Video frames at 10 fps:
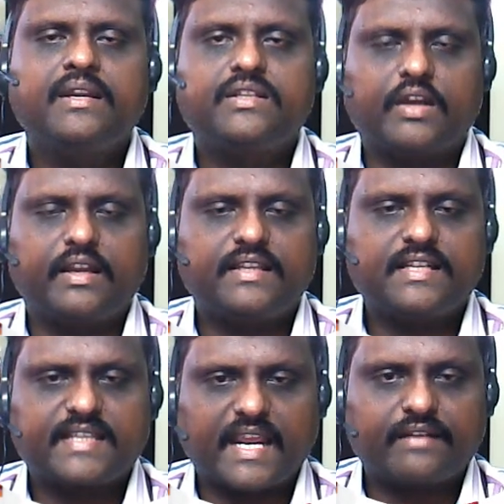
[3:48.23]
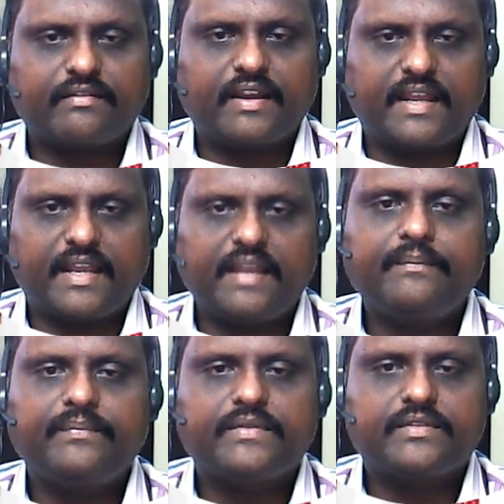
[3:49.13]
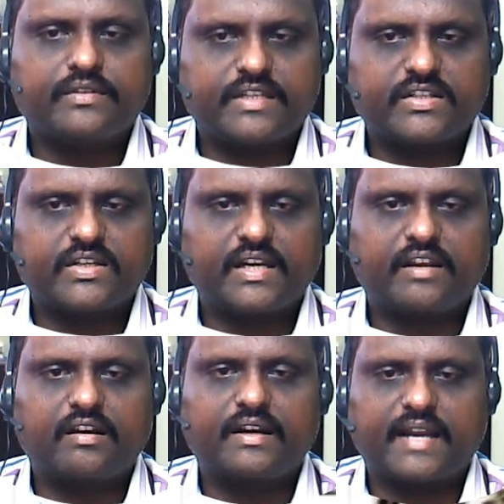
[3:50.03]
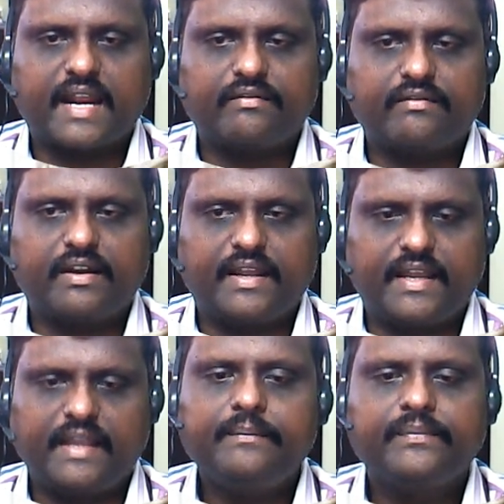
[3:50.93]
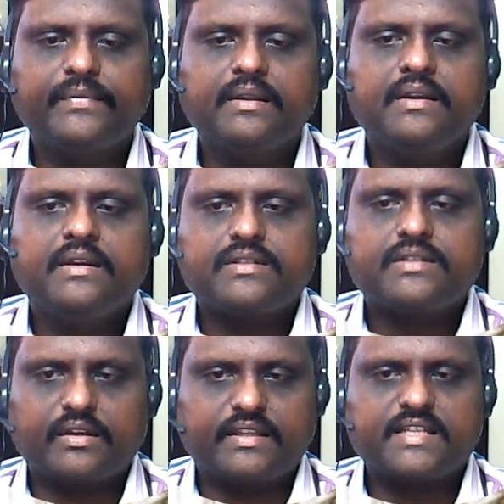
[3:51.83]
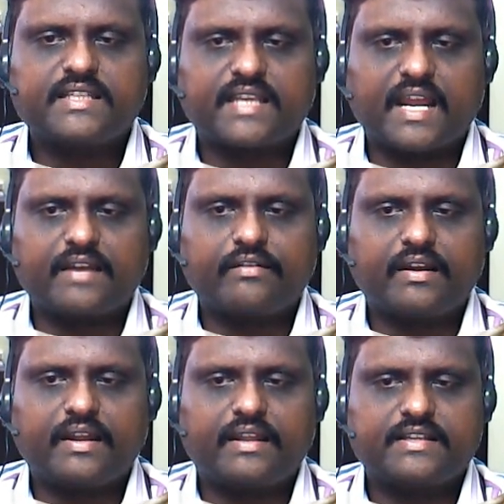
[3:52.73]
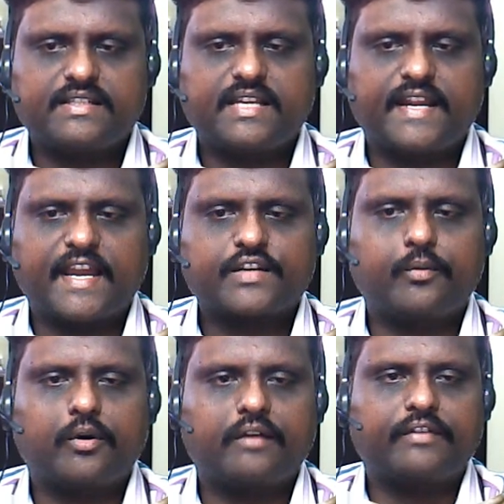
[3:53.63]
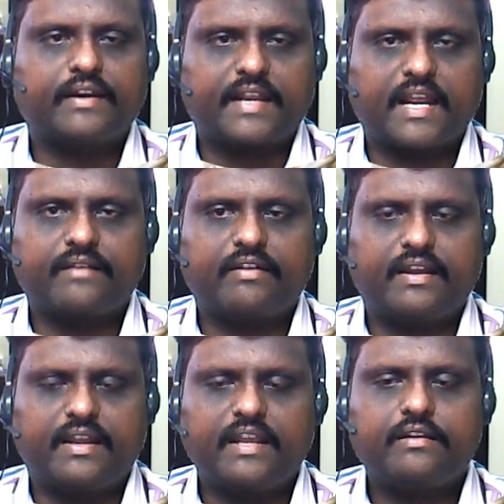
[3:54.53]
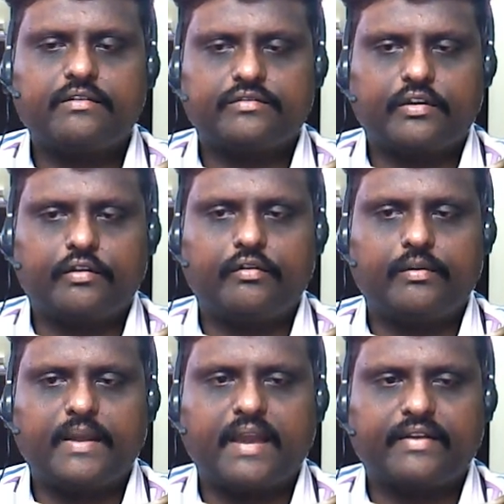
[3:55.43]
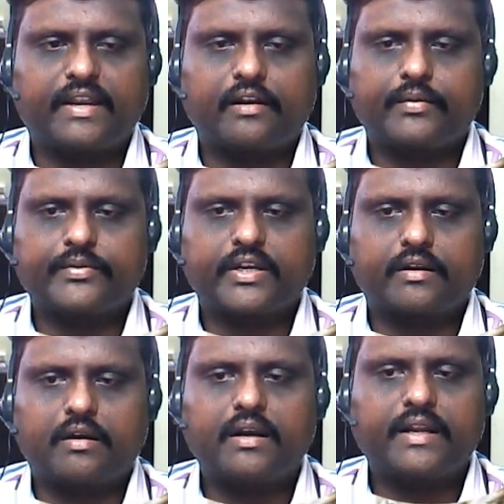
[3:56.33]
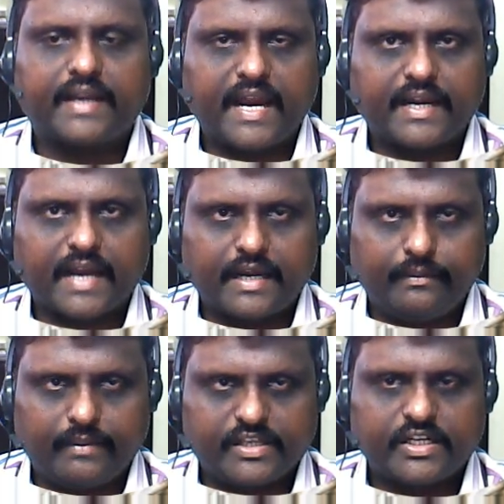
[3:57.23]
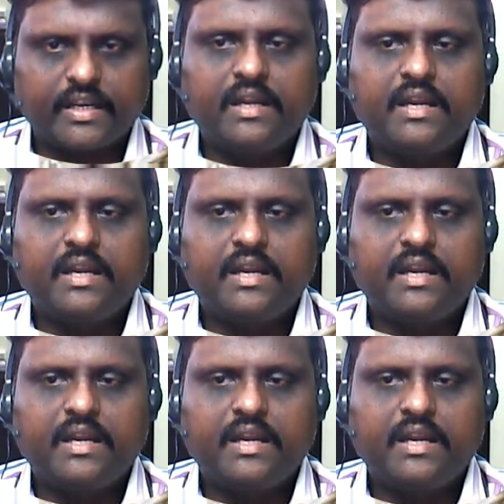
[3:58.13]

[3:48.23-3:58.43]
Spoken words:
So in this Canva AI, so just click on Canva AI. So this Canva AI, this is the dashboard of an Canva AI. So you will be having an option called create an image.